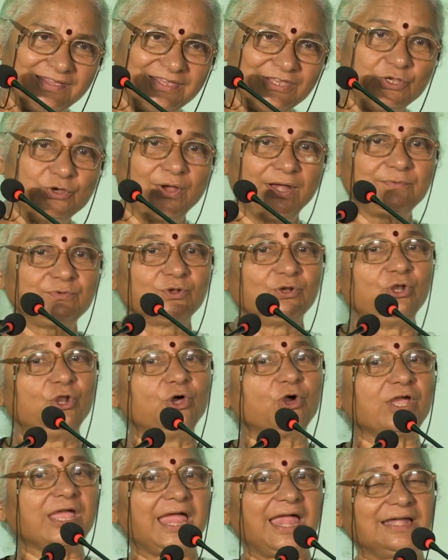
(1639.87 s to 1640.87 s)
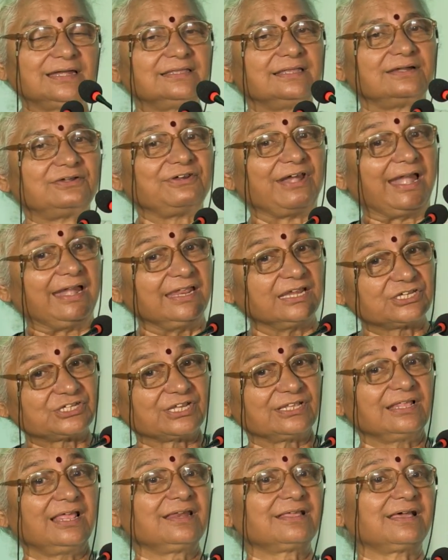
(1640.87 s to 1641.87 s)
You have to look at the
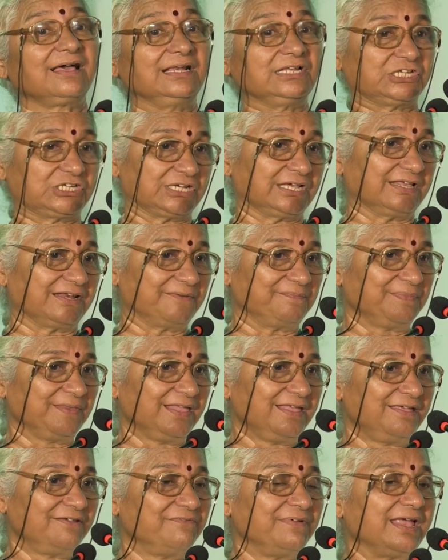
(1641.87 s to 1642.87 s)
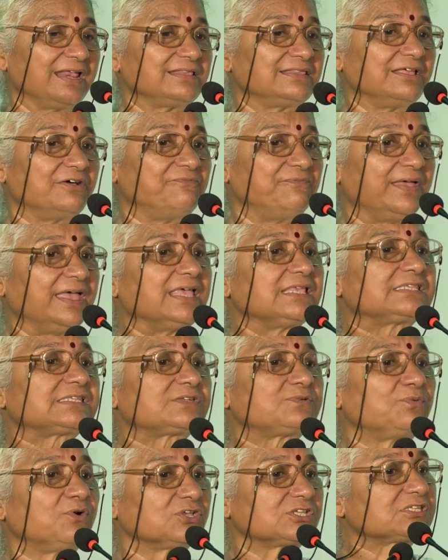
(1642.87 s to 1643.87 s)
traditional culture where the
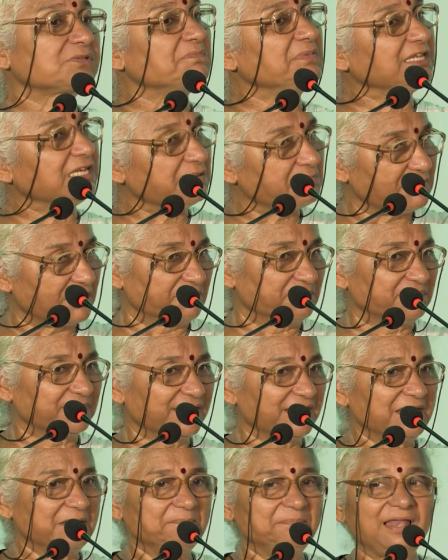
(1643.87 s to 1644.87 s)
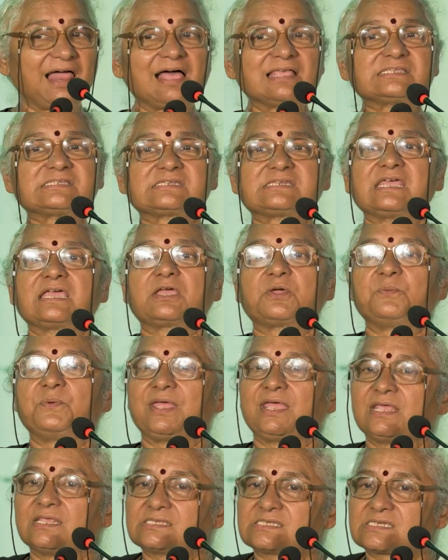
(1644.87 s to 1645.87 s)
waste was minimum. Plastic
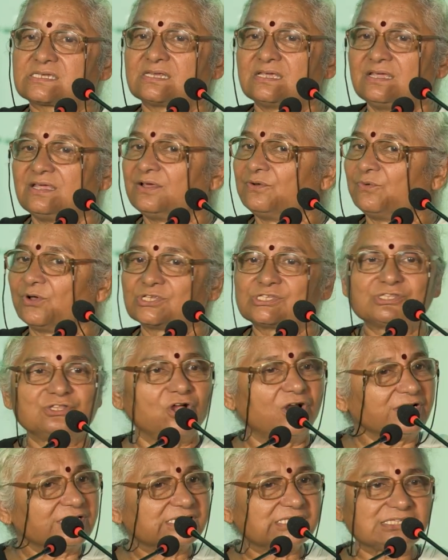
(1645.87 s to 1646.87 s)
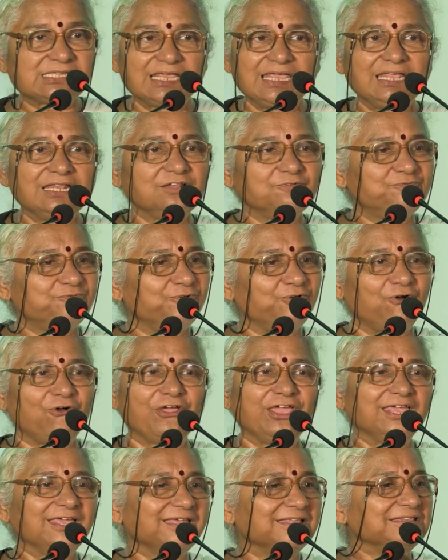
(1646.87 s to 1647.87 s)
waste was not seen
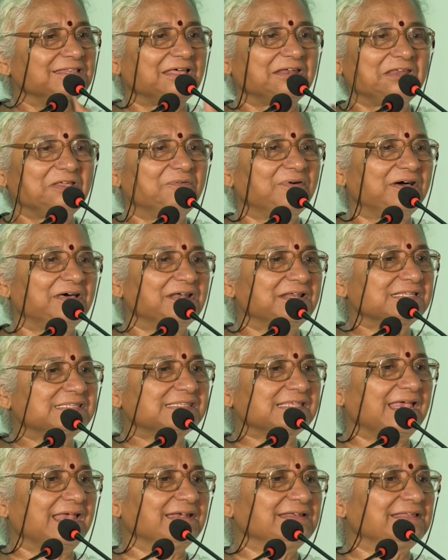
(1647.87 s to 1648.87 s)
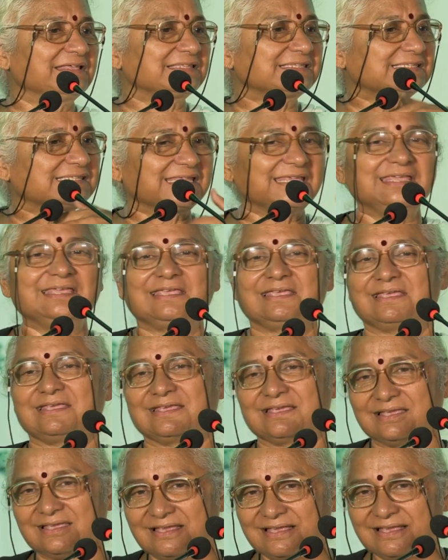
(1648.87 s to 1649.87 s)
flowing in the rivers and the sea.